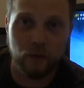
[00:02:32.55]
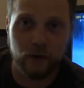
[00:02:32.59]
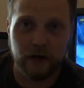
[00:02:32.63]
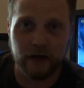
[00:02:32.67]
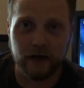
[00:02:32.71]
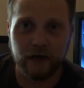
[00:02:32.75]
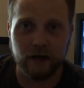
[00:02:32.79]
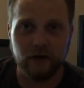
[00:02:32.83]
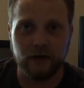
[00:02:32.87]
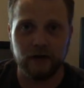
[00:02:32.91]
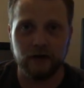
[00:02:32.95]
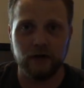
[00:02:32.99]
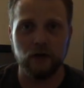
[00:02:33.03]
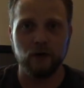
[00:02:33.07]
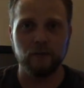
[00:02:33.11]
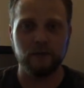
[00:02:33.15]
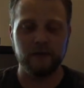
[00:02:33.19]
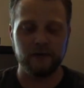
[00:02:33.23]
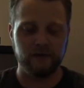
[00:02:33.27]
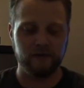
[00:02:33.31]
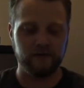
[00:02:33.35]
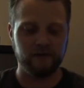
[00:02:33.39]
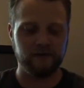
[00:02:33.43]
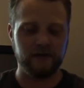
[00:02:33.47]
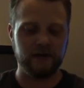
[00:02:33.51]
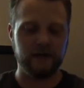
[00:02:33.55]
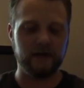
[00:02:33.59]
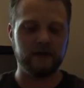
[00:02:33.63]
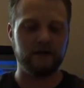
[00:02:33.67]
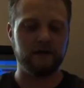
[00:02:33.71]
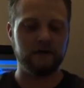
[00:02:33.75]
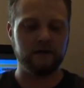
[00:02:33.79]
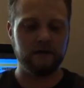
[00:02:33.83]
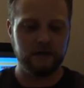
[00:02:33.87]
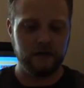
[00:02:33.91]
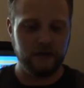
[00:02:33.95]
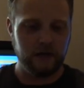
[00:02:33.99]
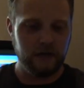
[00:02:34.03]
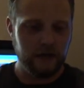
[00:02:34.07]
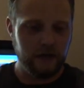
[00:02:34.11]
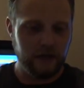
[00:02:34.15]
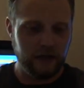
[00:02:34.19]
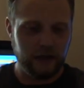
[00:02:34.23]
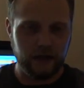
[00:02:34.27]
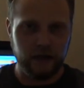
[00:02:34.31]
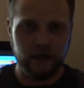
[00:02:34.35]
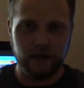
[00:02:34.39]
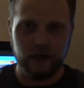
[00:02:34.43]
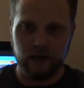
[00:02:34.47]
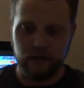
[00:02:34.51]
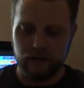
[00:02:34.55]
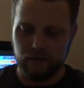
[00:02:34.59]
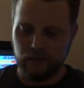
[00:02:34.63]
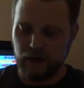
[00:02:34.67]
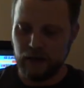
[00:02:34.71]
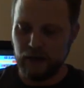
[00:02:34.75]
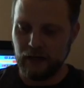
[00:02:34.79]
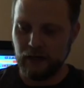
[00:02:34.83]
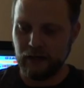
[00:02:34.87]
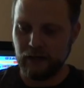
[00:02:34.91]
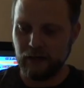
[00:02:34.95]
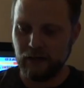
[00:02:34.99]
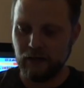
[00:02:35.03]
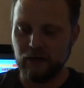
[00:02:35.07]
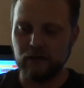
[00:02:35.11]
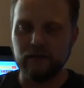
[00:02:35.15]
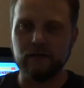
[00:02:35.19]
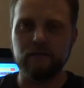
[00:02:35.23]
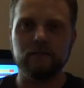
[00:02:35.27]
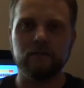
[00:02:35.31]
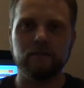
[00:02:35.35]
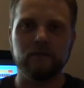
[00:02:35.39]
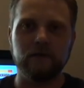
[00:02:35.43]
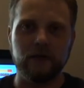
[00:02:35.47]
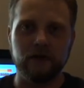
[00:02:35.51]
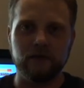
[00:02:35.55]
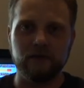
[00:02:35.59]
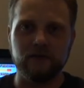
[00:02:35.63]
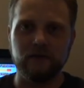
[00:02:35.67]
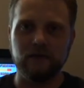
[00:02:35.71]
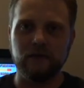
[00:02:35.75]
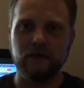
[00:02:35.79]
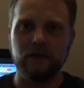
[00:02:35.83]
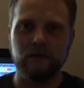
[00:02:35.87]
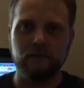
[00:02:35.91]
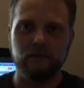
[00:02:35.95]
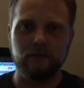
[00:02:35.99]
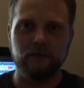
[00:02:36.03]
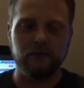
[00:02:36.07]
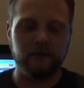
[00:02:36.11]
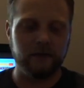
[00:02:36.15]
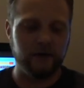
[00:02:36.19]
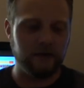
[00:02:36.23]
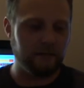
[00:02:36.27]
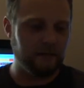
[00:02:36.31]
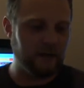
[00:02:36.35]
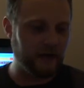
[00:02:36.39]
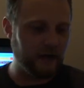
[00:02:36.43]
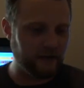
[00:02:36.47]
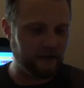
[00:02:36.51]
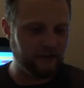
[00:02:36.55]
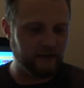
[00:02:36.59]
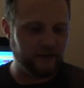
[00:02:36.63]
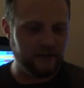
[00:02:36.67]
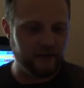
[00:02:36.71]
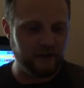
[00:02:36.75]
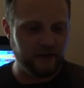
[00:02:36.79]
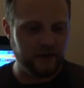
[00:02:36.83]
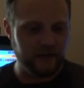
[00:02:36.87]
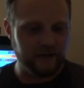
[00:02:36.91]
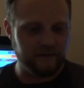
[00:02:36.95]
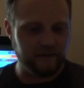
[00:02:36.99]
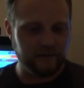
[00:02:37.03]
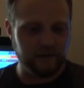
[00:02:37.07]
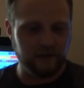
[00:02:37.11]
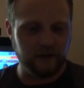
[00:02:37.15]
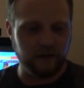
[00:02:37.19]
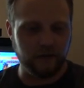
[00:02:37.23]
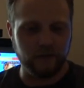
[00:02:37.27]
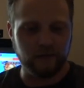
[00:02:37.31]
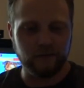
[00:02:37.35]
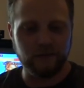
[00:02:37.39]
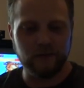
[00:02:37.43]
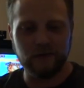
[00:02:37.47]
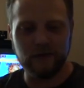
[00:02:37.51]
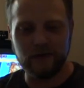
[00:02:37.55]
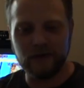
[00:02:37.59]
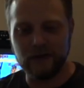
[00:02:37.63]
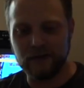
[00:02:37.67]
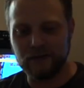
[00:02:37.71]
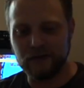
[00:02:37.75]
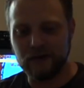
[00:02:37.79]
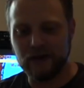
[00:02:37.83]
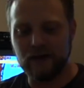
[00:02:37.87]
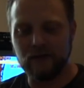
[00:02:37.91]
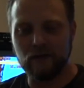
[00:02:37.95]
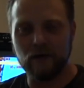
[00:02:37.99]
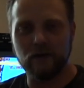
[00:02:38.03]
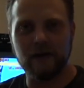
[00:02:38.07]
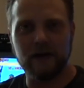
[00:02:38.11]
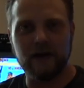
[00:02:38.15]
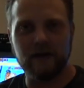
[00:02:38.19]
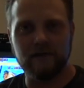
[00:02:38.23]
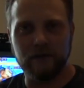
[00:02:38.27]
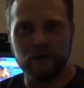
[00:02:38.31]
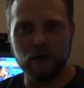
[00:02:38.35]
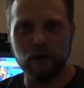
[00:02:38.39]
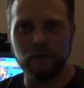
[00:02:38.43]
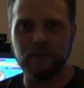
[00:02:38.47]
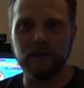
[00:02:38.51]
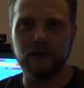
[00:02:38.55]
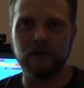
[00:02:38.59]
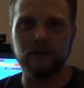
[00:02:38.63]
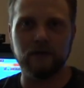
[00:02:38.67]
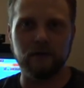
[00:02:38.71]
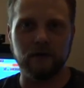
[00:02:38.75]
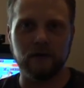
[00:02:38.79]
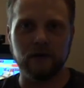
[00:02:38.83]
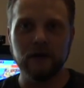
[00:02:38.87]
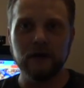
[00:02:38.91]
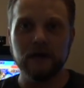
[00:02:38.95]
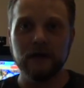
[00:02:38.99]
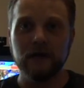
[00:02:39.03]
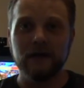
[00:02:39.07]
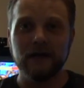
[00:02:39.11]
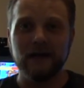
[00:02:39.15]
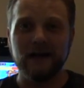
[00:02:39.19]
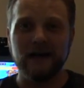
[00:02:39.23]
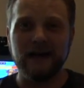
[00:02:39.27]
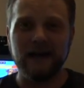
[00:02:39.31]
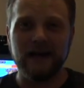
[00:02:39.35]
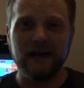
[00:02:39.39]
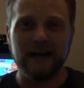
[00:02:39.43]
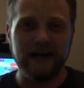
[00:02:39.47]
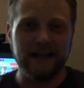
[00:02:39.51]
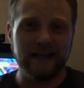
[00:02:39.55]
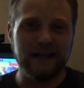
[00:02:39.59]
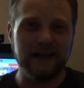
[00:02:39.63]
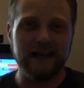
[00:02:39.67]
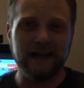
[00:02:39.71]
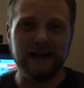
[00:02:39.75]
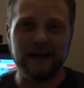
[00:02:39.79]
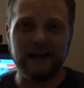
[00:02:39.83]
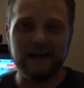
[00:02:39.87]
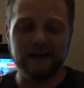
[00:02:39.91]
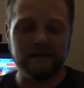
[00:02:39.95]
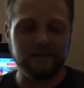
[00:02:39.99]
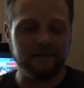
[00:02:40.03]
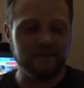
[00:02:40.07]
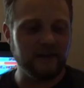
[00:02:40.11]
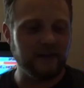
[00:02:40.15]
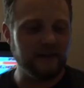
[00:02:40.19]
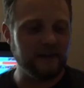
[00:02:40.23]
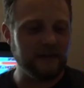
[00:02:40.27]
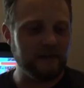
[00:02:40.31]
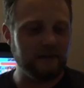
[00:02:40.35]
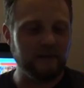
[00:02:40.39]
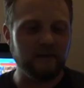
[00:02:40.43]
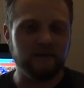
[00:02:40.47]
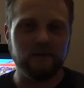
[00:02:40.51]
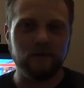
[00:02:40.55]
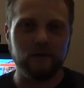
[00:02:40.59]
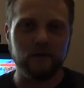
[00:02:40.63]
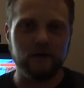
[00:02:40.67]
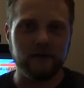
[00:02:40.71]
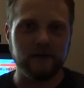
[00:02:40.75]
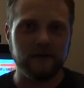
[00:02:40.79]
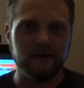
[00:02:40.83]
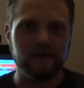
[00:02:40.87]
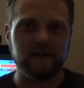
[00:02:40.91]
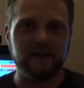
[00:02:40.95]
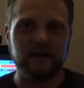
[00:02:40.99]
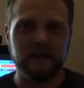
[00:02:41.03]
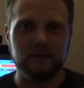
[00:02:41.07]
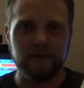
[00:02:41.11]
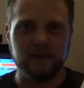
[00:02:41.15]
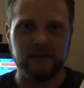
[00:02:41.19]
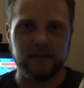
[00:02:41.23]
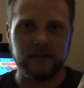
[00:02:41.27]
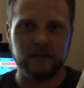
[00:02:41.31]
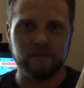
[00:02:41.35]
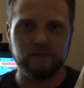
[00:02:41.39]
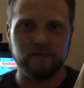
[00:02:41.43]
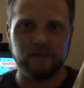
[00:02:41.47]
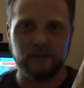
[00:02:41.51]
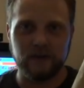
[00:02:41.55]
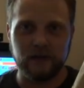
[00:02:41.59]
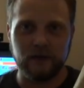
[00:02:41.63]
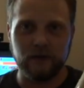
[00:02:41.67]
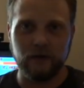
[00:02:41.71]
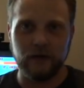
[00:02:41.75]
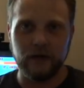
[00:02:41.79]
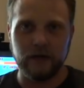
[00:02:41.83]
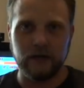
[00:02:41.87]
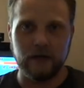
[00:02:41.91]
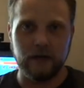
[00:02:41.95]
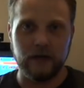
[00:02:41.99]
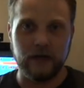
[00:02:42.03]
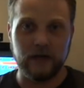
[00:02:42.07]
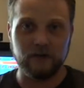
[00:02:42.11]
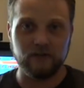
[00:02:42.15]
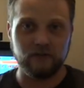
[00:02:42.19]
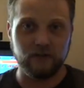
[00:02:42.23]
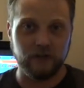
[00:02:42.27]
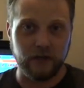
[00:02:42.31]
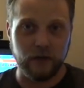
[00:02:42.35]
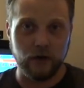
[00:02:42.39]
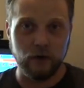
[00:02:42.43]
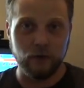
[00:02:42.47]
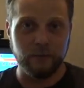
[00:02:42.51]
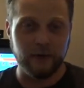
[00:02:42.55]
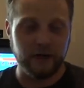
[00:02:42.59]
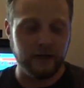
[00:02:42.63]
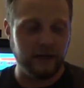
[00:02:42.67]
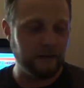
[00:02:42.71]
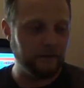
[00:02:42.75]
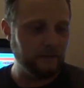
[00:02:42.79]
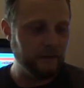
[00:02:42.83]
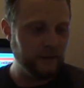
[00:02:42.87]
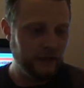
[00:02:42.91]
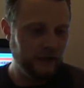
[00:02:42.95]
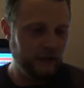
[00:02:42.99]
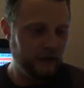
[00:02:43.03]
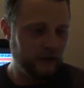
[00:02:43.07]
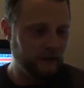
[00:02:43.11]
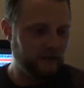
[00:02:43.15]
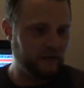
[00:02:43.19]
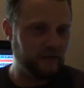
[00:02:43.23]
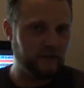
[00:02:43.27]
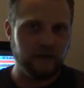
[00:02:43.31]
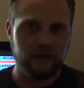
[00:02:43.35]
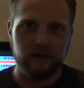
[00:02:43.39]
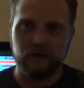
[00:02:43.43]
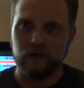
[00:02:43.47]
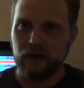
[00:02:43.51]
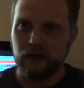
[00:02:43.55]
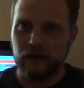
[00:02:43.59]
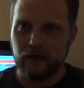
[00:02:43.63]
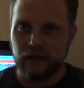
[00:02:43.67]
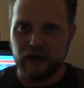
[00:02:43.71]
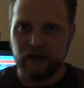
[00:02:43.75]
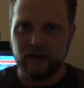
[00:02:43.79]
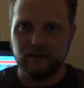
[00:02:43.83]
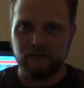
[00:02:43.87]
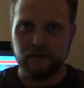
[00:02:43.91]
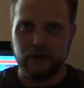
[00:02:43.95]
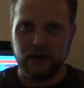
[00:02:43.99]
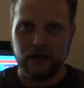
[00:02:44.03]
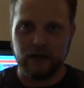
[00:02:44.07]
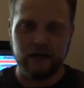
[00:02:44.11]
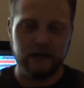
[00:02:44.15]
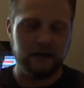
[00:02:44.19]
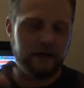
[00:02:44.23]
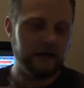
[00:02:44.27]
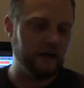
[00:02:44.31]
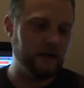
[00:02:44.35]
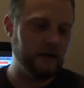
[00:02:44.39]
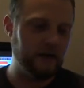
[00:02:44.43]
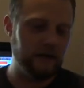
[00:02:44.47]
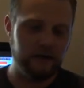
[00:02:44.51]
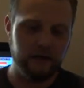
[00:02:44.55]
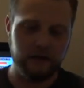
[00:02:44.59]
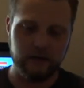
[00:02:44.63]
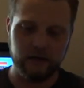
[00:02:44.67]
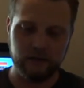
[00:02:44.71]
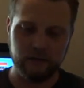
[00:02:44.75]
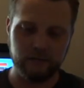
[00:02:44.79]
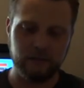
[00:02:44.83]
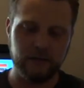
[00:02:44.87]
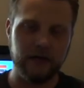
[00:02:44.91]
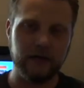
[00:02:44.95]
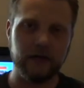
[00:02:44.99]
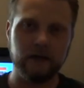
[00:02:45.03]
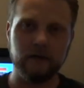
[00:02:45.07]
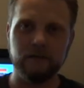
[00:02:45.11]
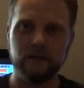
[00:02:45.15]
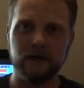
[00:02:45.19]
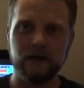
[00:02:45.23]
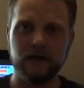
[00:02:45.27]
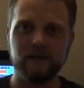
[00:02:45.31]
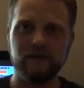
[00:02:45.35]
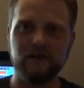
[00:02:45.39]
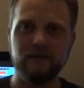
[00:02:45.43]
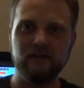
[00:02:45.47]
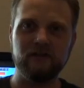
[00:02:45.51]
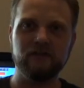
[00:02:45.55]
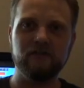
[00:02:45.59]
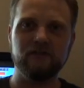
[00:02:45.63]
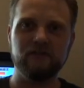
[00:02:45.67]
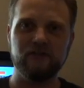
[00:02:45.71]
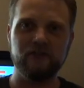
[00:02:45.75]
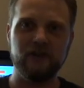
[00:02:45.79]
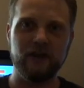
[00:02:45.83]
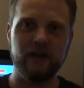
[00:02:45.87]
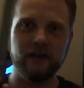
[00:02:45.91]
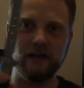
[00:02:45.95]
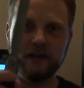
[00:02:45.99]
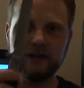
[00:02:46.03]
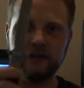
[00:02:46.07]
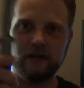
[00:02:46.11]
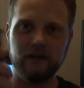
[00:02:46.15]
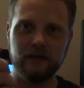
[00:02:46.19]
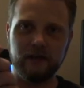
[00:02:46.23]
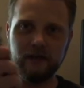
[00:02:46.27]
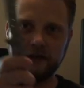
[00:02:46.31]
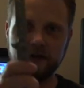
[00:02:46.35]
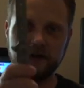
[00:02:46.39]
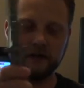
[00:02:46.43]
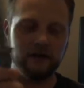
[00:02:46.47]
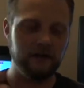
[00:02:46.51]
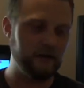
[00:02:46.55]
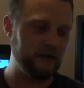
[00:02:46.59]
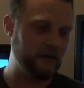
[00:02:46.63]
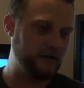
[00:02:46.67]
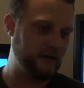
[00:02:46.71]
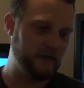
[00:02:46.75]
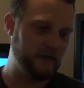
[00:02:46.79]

we're going to go ahead and open those now. And do an unboxing. You can either already have it opened, or I've done that before, and this time I think I'm just going to go ahead and actually open it. So I have my my unboxing shank here,